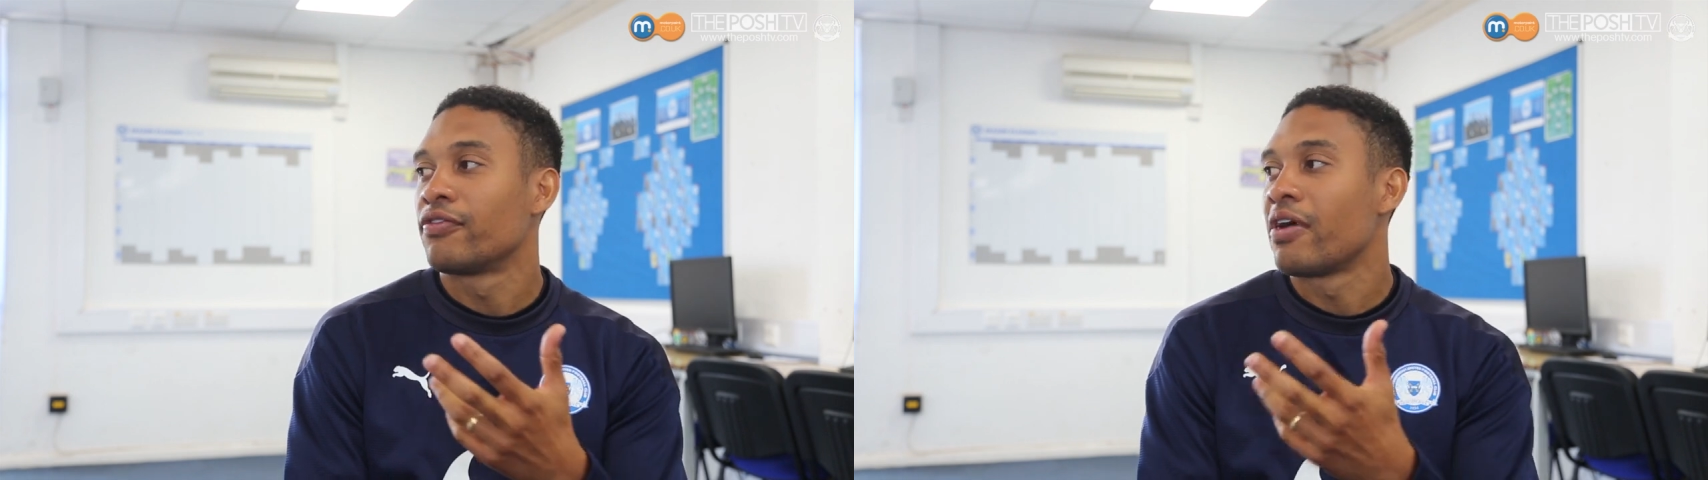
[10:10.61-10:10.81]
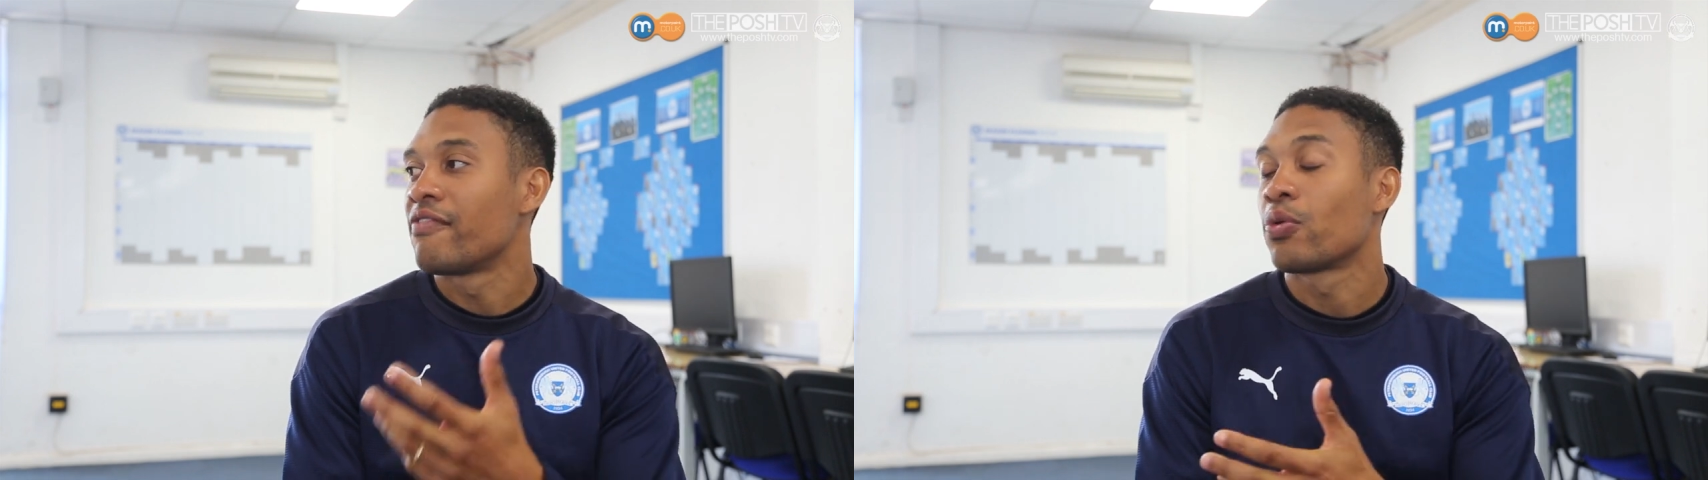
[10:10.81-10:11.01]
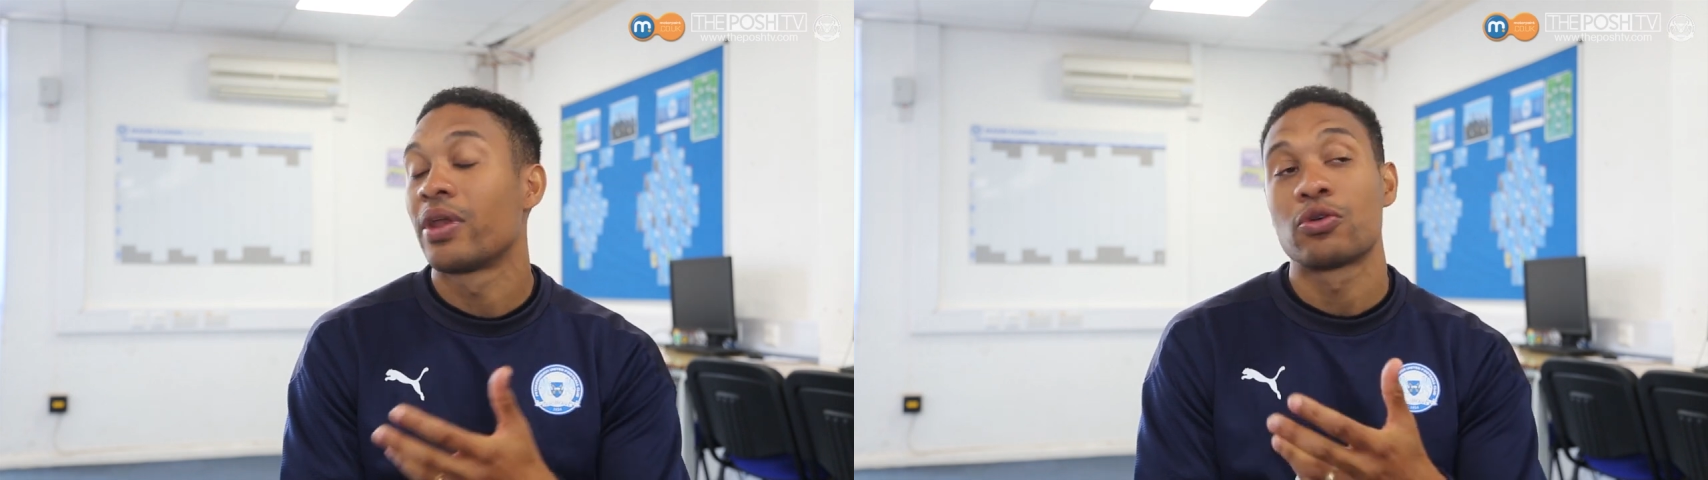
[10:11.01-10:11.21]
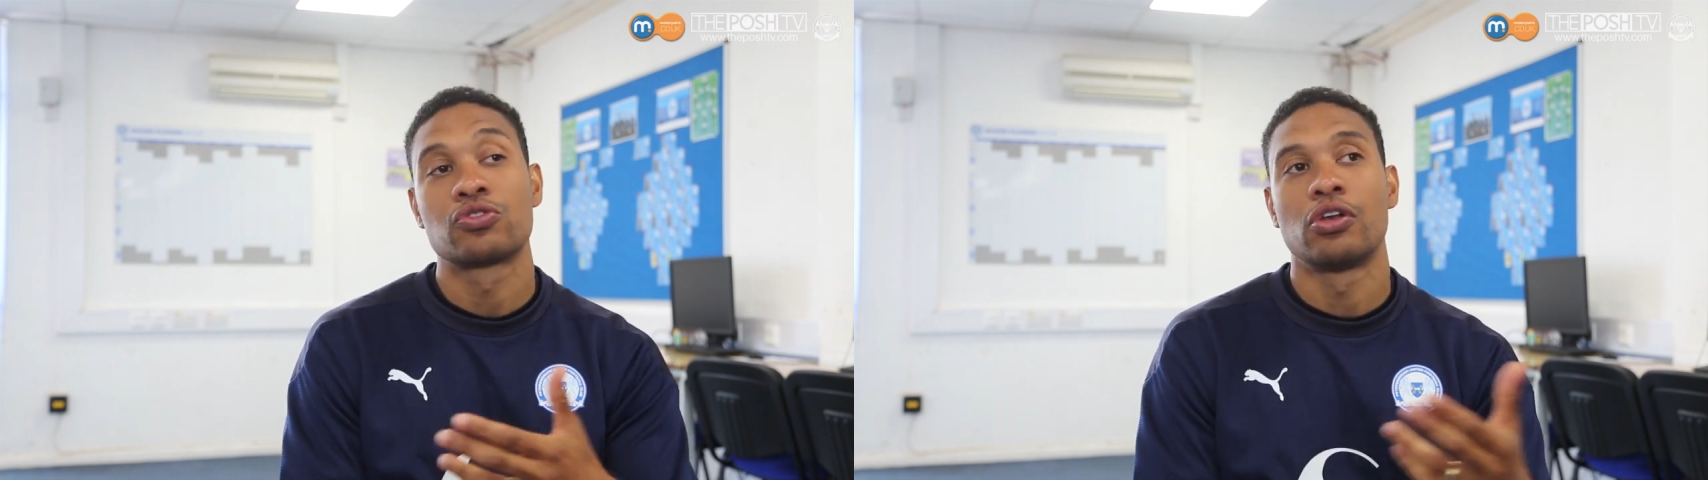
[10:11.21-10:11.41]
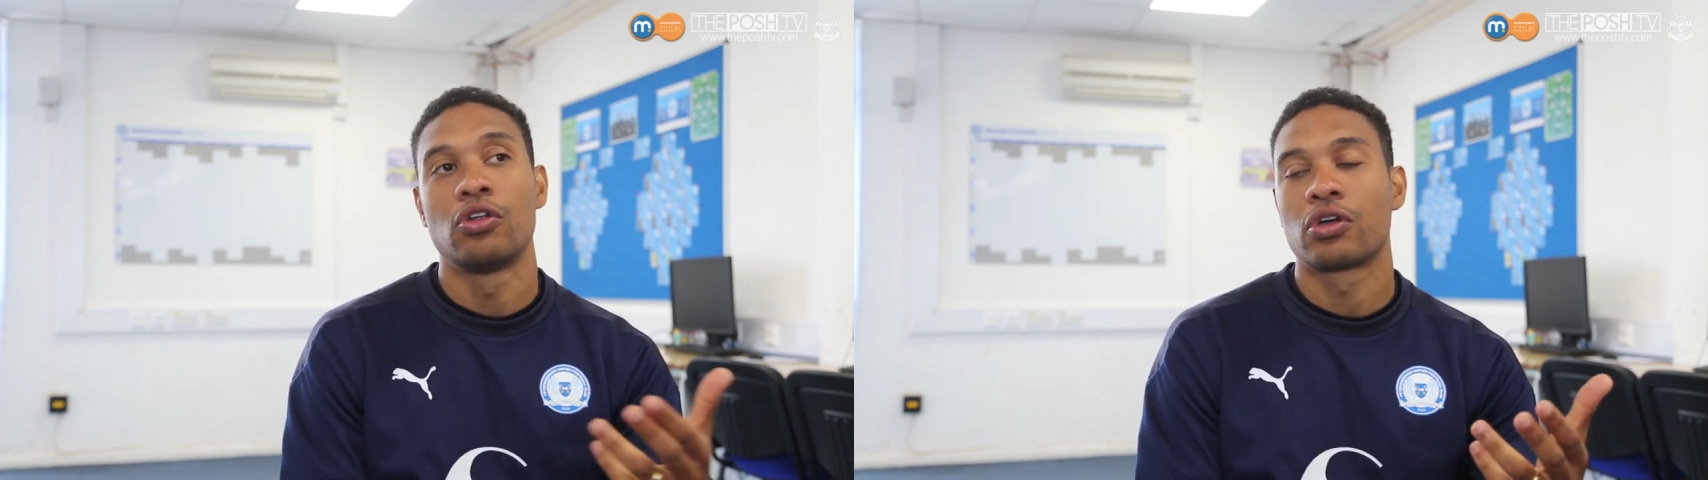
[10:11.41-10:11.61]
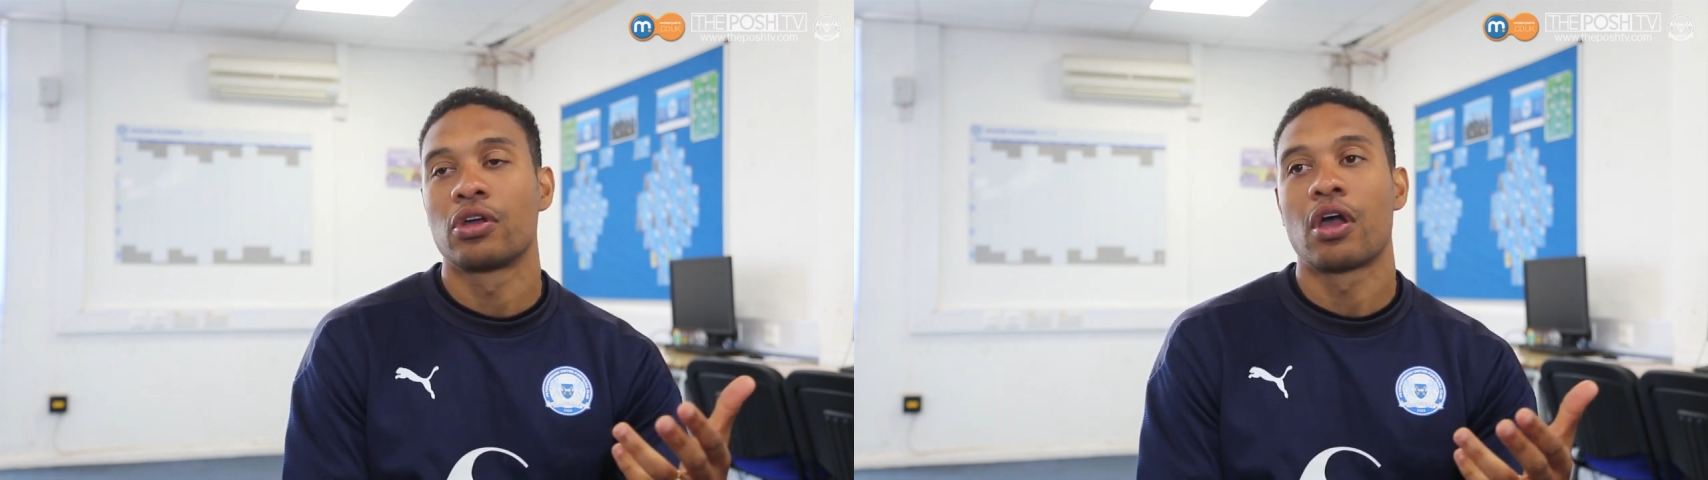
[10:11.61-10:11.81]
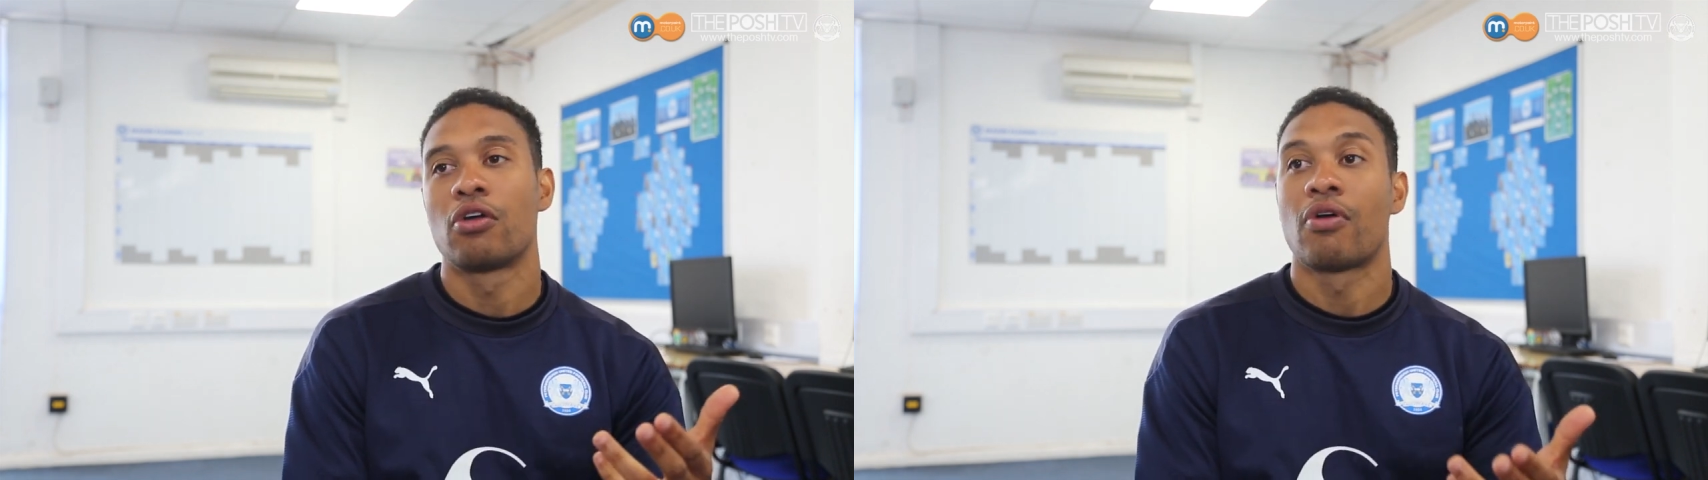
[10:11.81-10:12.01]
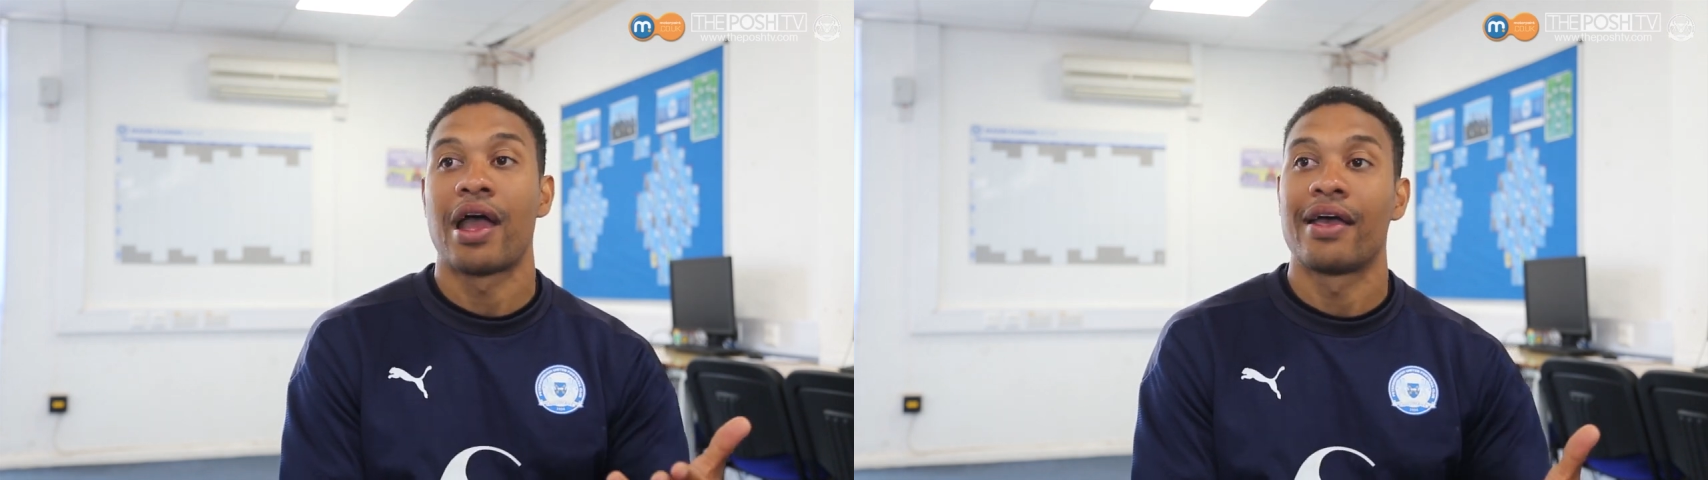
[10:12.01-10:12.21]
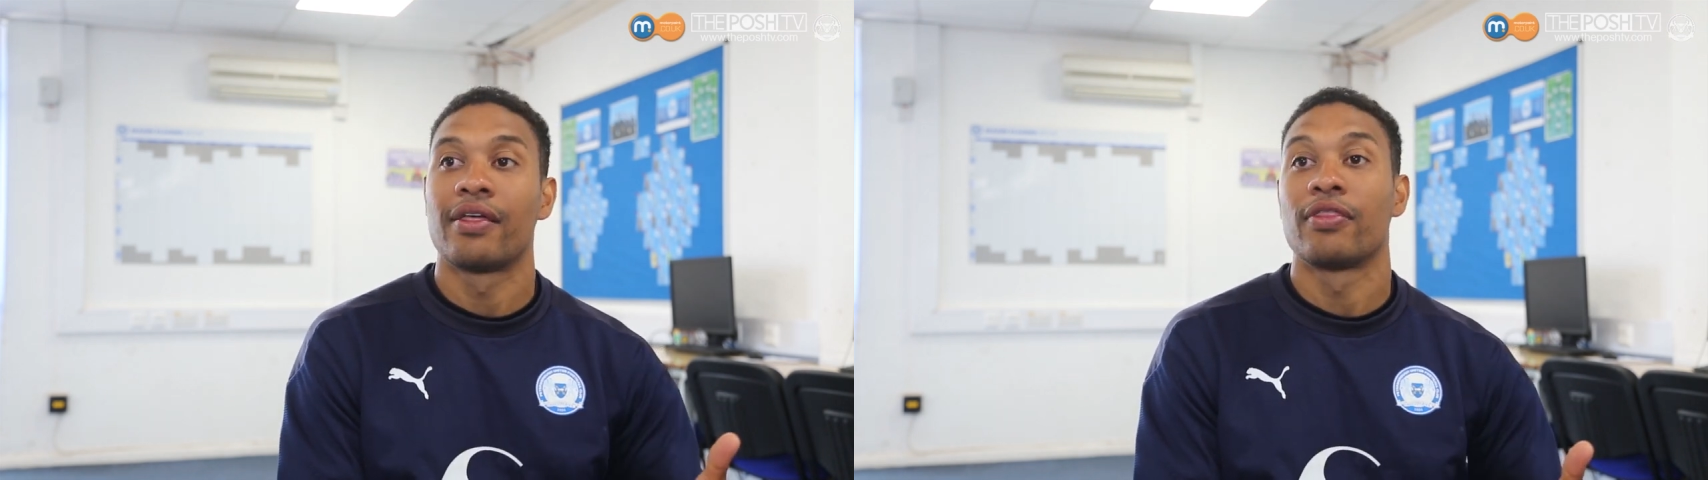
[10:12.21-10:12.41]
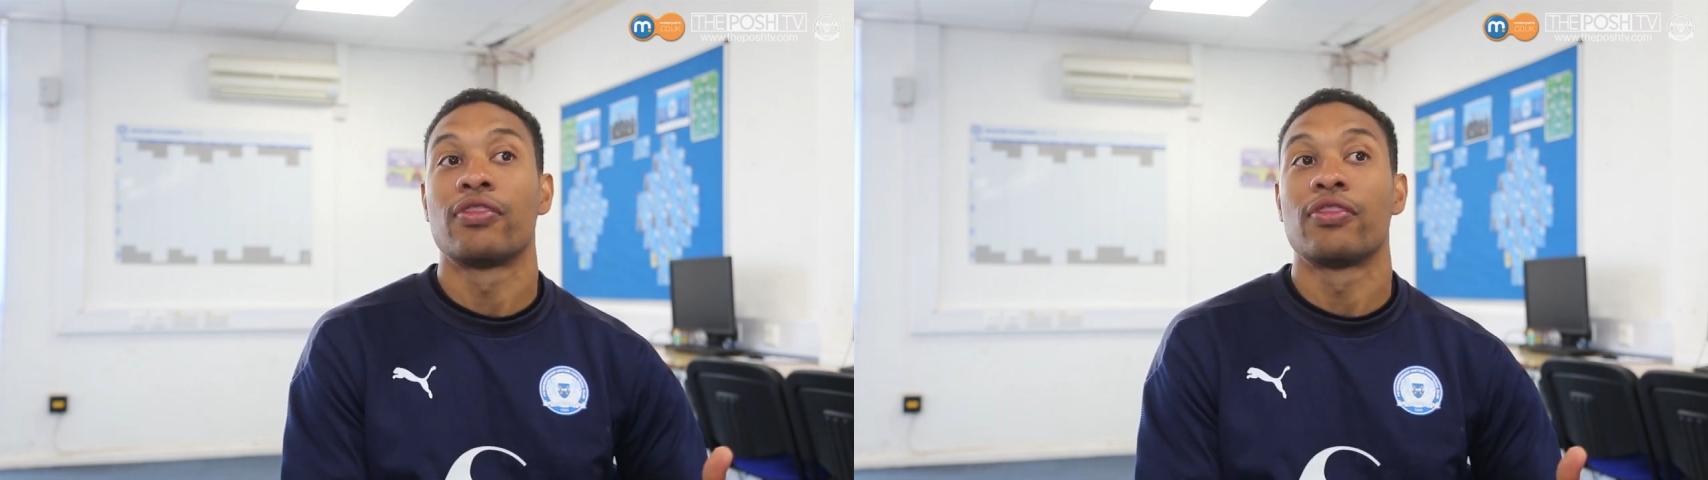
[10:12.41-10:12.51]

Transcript: for everyone else to look and go, right,